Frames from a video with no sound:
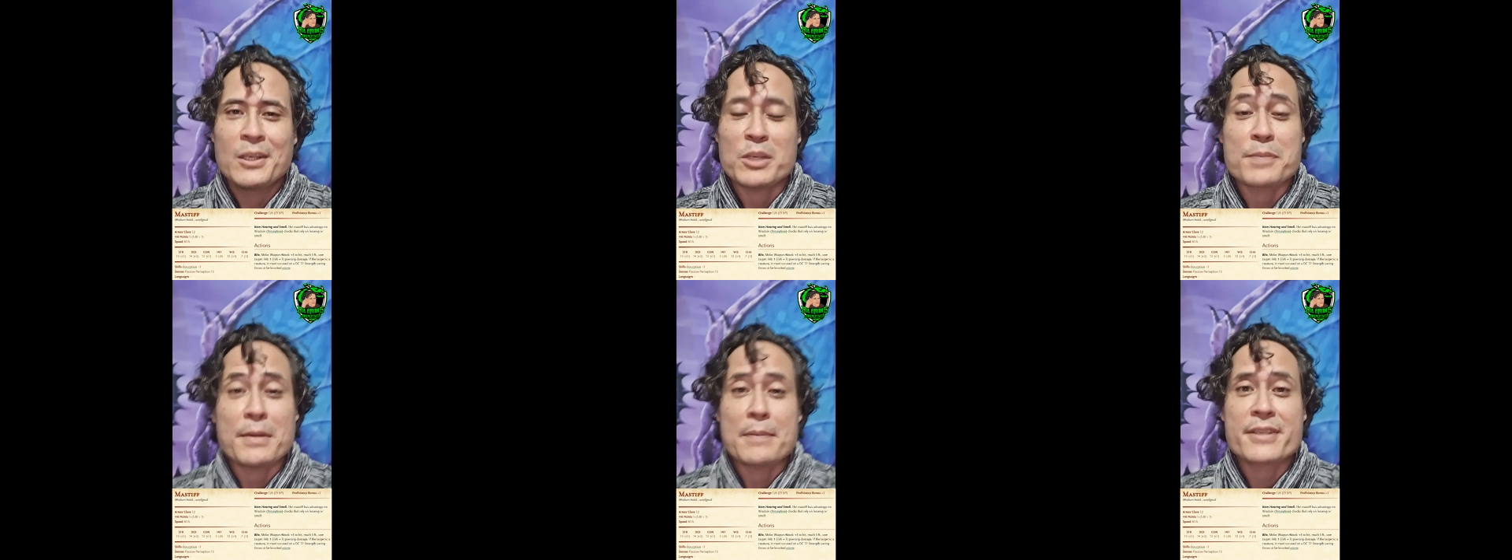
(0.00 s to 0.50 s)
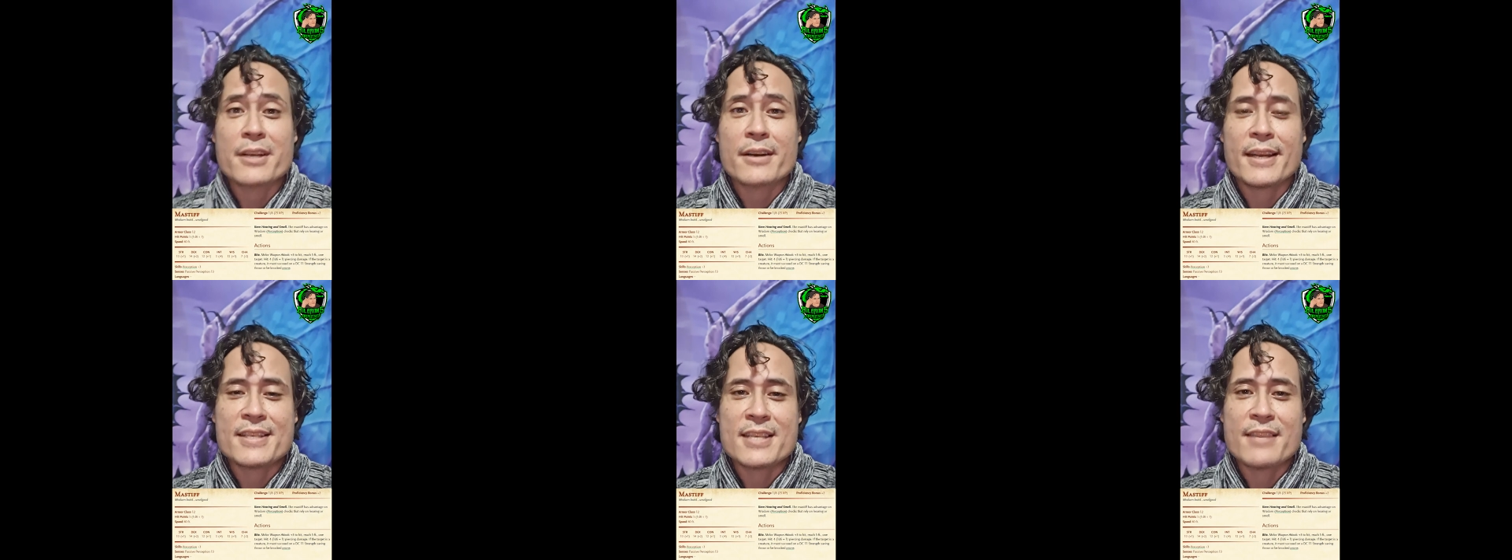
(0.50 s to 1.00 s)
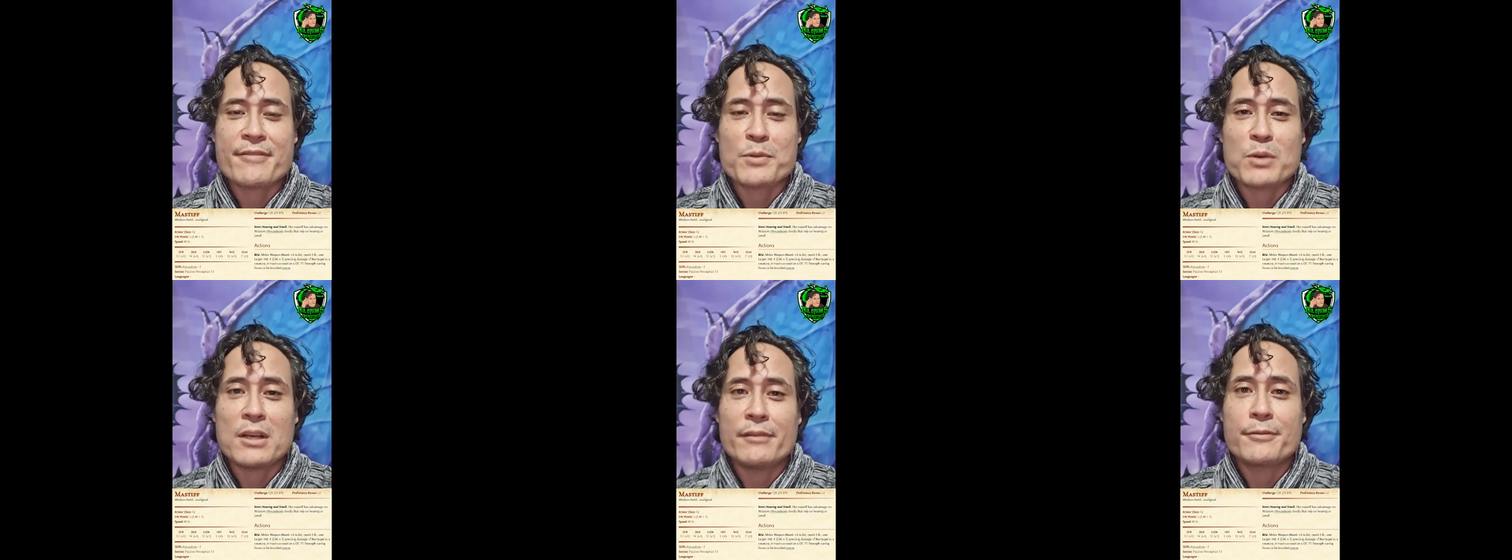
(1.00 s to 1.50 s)
which bumps their AC from
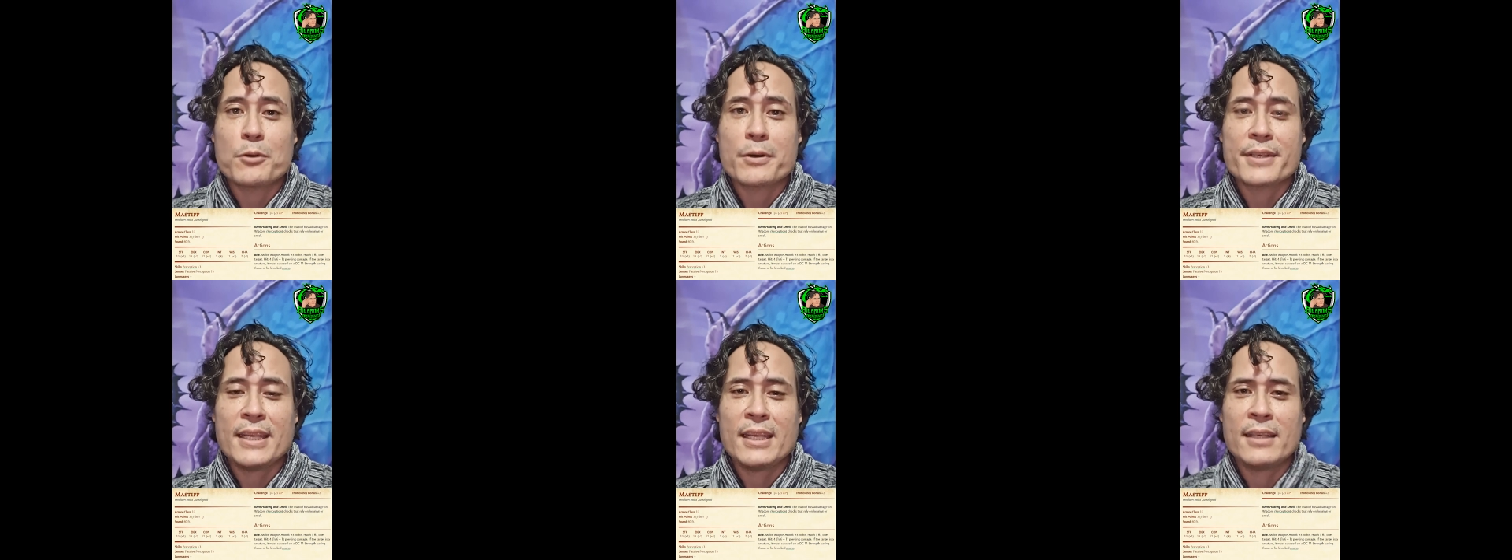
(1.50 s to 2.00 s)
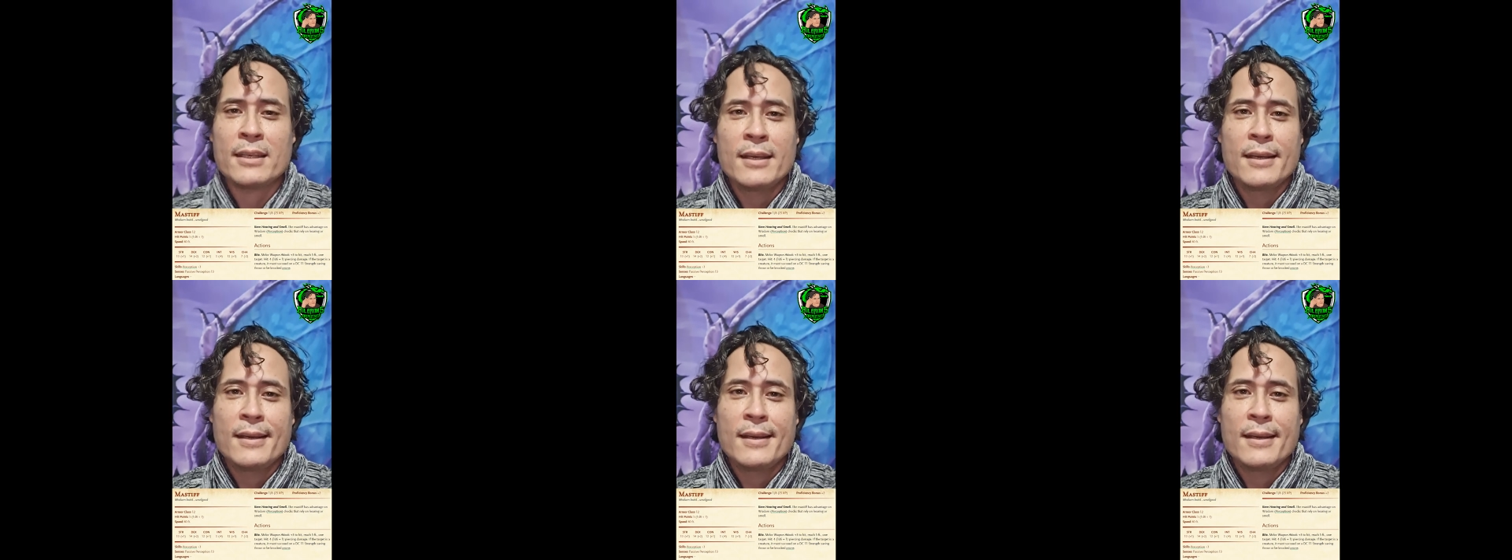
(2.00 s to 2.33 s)
12 to 14.